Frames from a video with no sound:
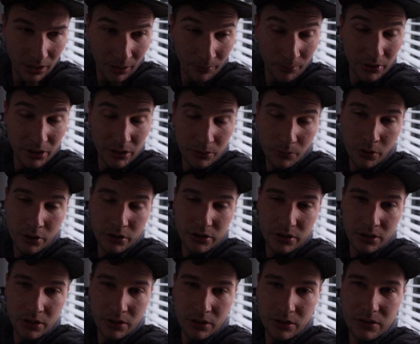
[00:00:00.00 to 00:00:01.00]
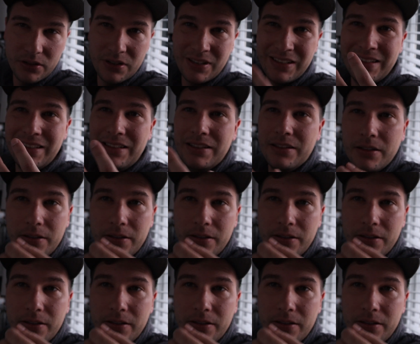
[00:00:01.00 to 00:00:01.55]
really wanted to